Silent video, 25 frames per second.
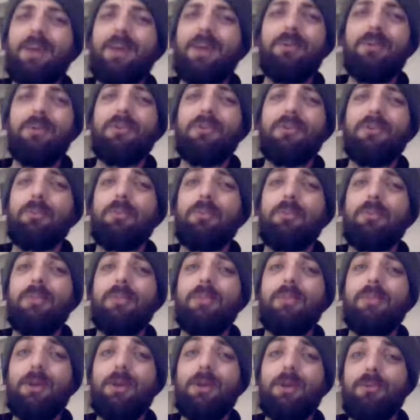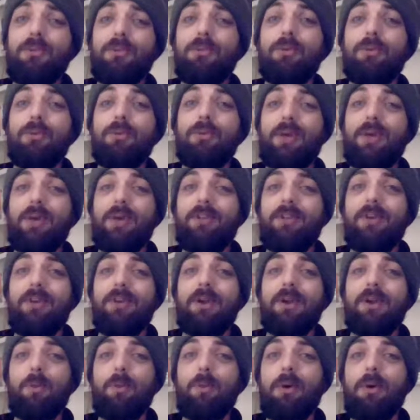was some great
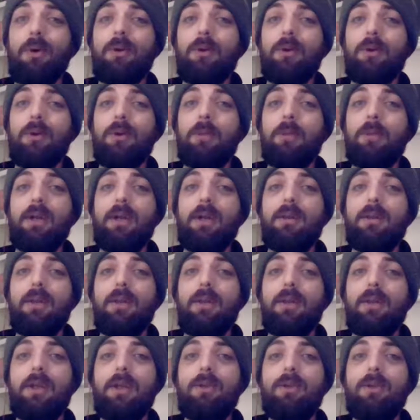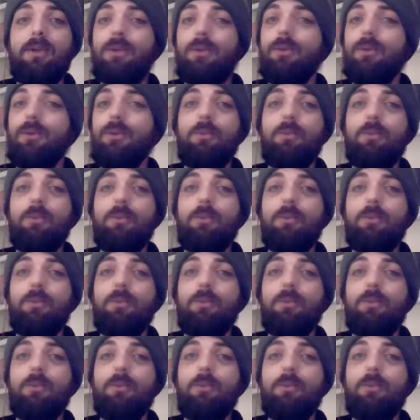fucking work, man. Like you don't